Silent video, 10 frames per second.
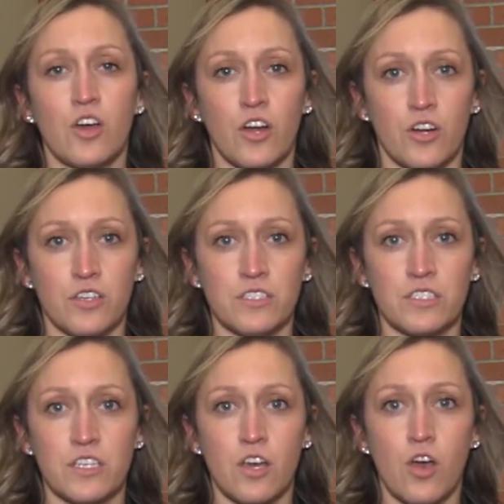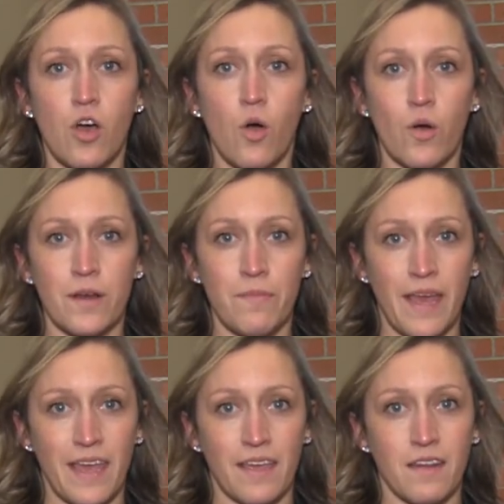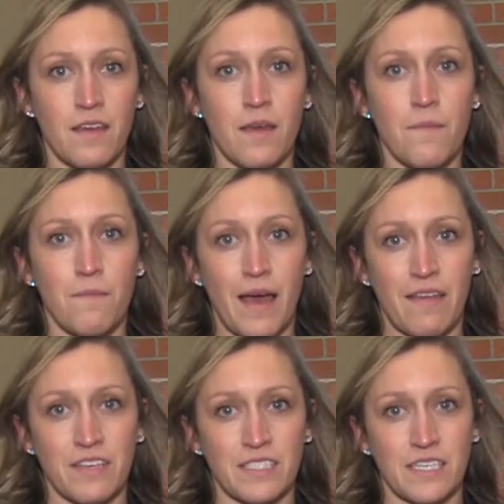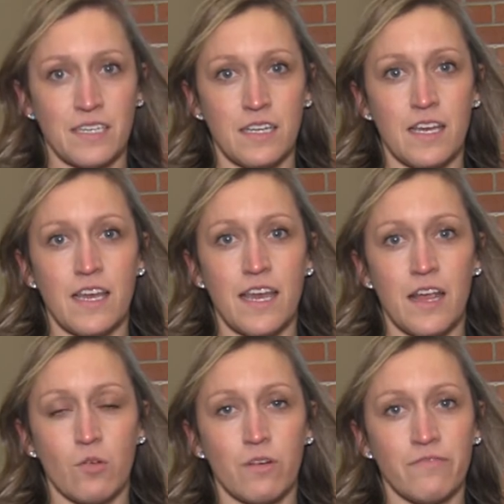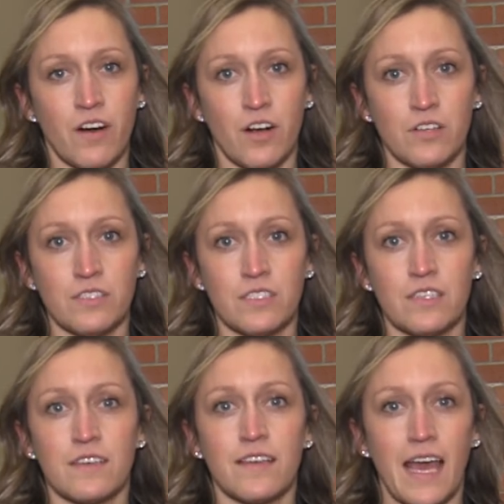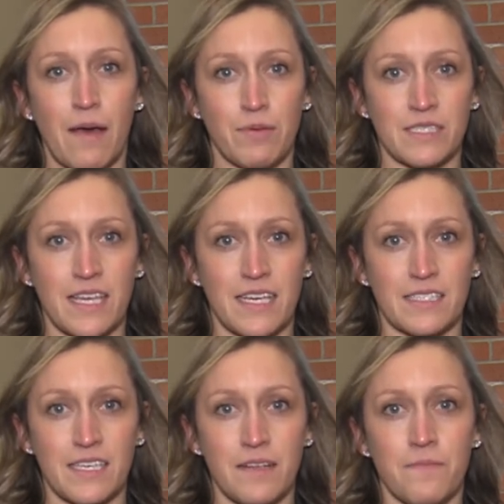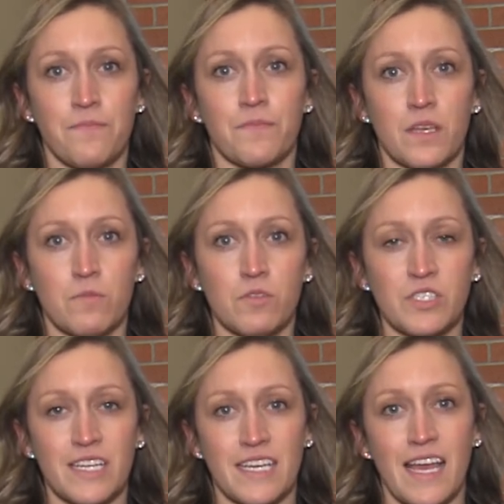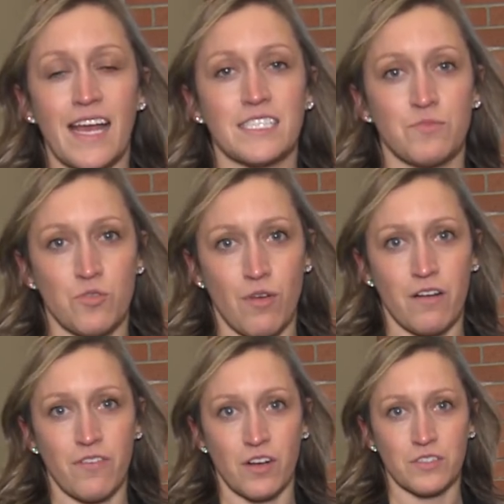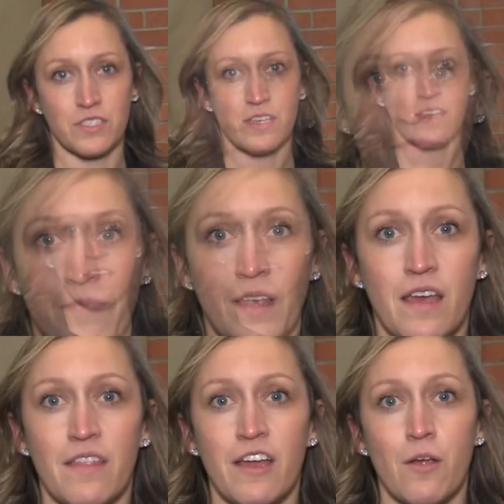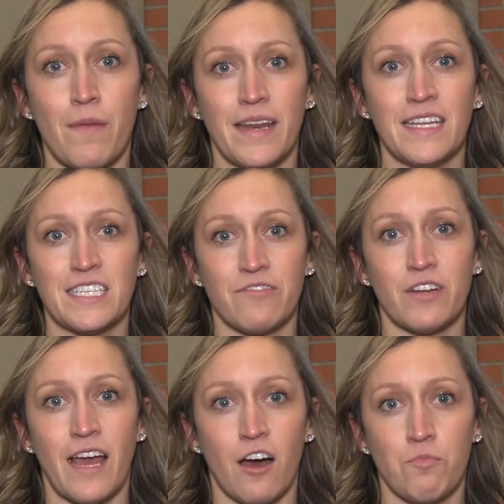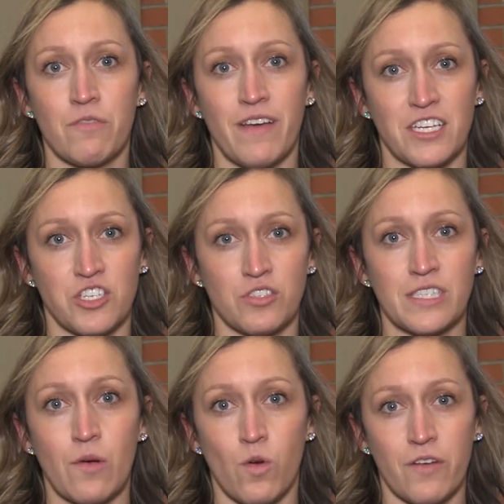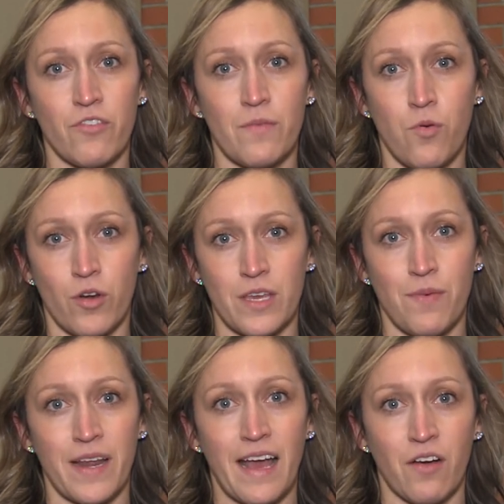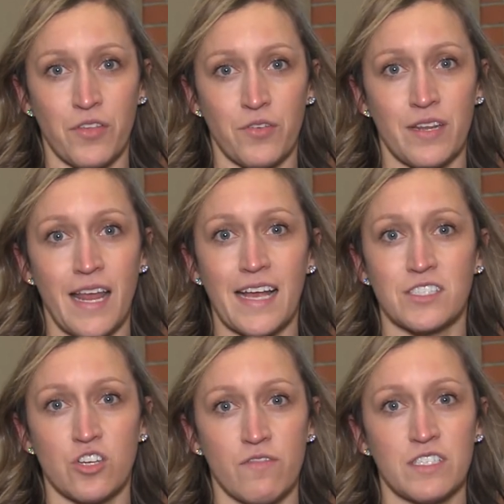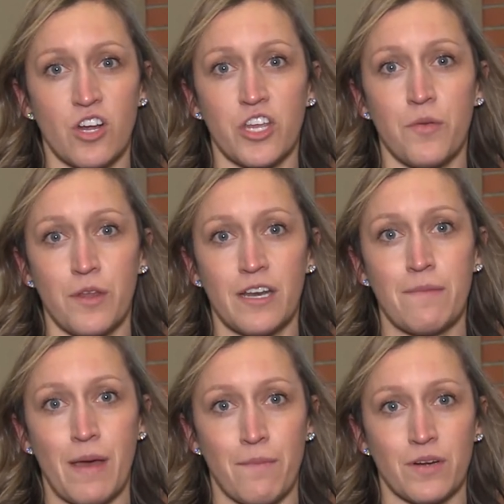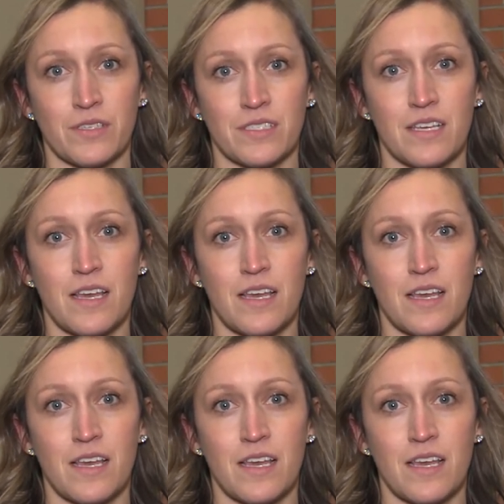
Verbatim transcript: Hearst, Hornepayne, Matheson, Iroquois Falls, Kapuskasing, Moosonee, and Smooth Rock Falls. There are many different health professionals that work for the Porcupine Health Unit and service our community members,